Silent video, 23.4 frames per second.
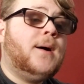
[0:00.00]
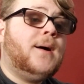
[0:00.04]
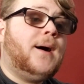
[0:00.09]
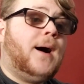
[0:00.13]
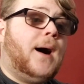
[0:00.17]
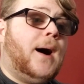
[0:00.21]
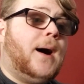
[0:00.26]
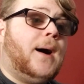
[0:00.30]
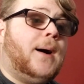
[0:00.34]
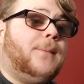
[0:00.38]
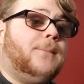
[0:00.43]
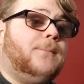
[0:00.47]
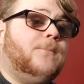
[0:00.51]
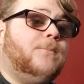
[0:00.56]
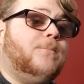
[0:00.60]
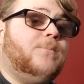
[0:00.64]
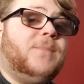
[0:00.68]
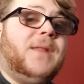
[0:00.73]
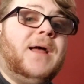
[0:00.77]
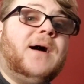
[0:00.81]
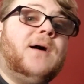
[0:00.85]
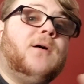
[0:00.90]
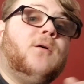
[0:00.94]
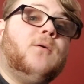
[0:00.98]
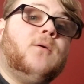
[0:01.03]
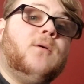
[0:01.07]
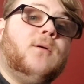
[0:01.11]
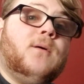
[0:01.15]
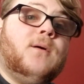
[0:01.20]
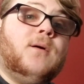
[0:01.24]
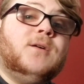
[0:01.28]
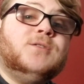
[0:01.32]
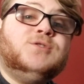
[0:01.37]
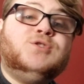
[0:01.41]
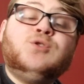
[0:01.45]
Now,
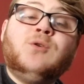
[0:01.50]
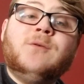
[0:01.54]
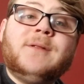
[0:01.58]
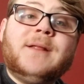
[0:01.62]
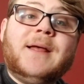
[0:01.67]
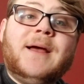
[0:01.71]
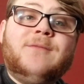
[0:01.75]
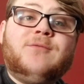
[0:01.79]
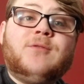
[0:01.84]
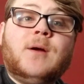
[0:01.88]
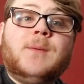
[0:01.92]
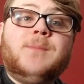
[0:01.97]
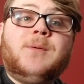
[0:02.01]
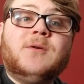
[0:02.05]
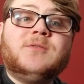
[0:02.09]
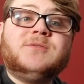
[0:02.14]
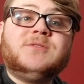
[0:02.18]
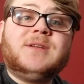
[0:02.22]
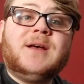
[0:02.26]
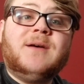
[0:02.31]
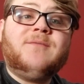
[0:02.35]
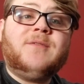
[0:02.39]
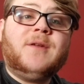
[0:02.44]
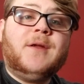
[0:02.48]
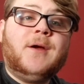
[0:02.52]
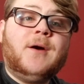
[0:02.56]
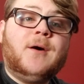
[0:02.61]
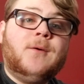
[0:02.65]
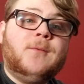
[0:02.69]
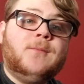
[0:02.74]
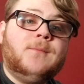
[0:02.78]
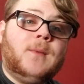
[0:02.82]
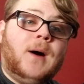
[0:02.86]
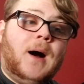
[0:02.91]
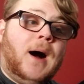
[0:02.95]
shortly after I posted that
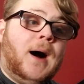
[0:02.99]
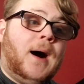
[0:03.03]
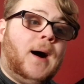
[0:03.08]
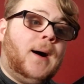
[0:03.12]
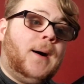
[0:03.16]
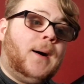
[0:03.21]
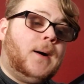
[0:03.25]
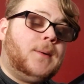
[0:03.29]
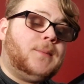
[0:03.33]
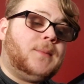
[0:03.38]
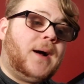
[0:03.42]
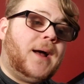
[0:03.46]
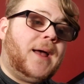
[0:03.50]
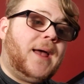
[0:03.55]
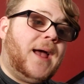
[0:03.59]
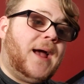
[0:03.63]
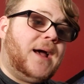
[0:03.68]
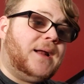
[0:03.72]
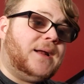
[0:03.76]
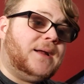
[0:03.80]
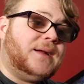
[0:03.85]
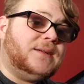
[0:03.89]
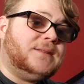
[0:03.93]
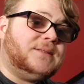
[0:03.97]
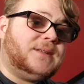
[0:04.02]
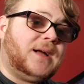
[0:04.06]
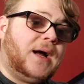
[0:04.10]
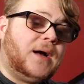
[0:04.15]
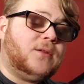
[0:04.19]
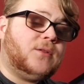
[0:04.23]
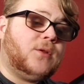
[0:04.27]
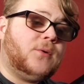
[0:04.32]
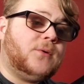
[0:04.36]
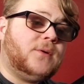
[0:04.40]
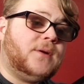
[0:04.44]
video, I had it
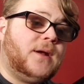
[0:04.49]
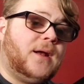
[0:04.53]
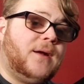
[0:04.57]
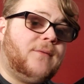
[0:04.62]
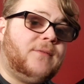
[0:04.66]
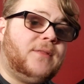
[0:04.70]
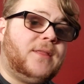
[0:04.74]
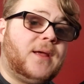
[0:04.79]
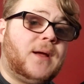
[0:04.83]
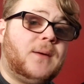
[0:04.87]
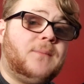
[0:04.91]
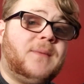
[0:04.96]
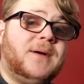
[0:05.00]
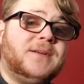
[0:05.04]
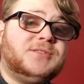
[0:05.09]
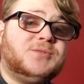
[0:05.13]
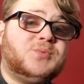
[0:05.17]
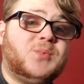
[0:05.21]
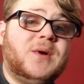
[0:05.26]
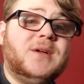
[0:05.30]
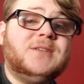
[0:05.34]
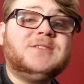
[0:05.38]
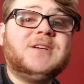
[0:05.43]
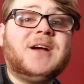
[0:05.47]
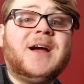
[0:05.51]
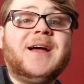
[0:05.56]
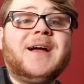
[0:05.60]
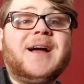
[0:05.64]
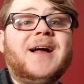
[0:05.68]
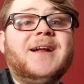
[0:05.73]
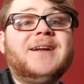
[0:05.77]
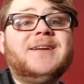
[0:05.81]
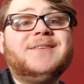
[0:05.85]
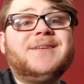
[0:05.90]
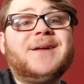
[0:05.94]
downloaded and everything on my Switch. I
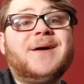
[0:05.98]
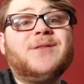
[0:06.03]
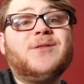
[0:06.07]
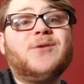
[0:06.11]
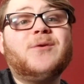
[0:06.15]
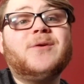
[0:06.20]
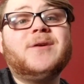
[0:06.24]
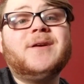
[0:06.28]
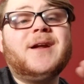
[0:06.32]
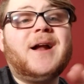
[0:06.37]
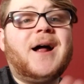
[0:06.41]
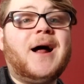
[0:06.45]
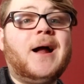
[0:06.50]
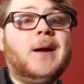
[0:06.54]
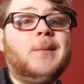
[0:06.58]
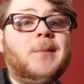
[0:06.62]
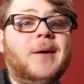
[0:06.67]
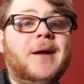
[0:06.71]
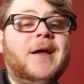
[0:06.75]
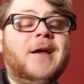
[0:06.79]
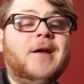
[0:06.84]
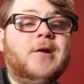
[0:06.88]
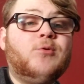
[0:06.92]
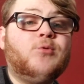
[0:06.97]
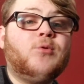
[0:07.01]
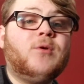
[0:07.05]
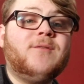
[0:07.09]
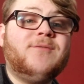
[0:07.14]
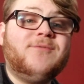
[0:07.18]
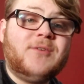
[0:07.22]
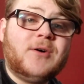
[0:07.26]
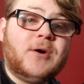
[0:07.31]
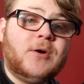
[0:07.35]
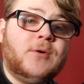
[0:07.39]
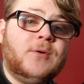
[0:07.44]
got it downloaded on my Android
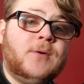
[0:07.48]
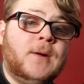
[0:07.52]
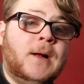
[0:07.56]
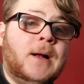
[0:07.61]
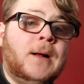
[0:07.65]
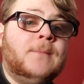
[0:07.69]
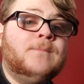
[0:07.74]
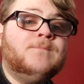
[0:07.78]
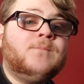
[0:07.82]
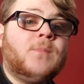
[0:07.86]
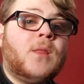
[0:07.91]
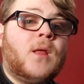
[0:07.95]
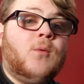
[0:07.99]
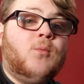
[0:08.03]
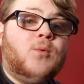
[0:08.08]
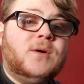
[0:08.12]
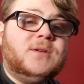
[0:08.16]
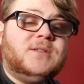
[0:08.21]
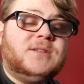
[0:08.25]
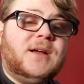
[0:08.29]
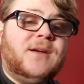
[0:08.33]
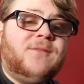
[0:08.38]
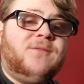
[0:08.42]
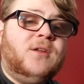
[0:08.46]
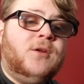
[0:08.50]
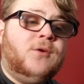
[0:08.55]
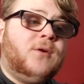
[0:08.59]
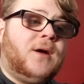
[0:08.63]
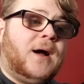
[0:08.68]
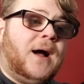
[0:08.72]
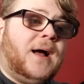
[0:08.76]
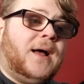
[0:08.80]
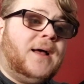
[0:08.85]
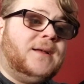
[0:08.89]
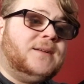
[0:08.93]
phone, which, if you
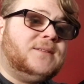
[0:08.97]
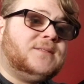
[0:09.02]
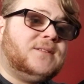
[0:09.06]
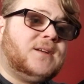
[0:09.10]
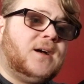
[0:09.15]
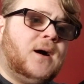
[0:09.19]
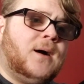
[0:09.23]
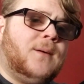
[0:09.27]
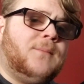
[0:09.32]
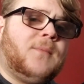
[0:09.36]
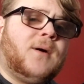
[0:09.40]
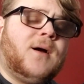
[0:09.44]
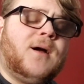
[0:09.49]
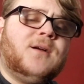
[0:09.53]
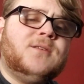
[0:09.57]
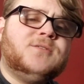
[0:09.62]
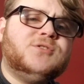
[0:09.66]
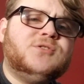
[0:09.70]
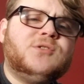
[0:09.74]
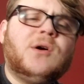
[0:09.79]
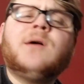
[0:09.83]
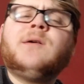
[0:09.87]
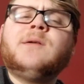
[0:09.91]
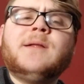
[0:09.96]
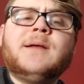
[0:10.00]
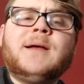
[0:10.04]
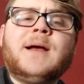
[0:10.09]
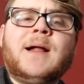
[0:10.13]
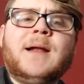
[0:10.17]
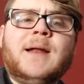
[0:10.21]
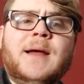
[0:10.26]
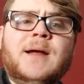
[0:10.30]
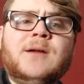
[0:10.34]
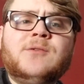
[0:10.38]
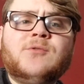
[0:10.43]
guys are struggling
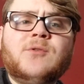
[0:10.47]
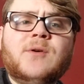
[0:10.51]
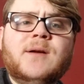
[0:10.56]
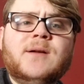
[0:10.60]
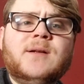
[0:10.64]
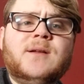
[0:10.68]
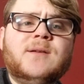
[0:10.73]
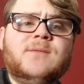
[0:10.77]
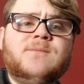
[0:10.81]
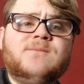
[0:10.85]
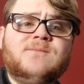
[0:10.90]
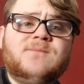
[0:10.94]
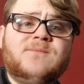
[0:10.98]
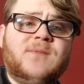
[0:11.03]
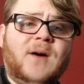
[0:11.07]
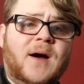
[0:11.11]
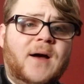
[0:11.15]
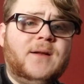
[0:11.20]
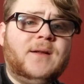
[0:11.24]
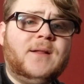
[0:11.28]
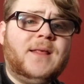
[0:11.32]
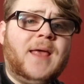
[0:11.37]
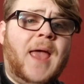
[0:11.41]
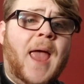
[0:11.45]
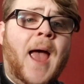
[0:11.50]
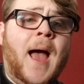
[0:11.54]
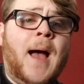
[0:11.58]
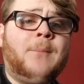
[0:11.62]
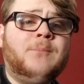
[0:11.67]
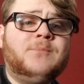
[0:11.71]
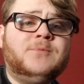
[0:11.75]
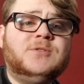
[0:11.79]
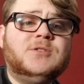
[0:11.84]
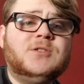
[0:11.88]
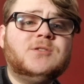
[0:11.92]
on Android to find the
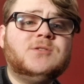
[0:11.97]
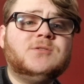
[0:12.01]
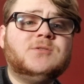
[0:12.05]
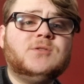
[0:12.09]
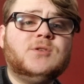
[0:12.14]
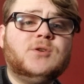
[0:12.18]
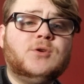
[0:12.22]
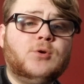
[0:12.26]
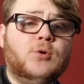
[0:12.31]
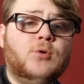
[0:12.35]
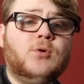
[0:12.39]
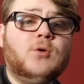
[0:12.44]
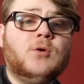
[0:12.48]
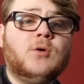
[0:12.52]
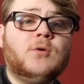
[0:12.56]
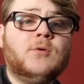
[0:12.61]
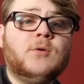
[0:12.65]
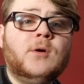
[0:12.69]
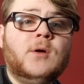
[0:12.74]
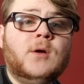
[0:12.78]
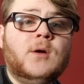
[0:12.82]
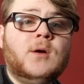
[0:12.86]
app, just Google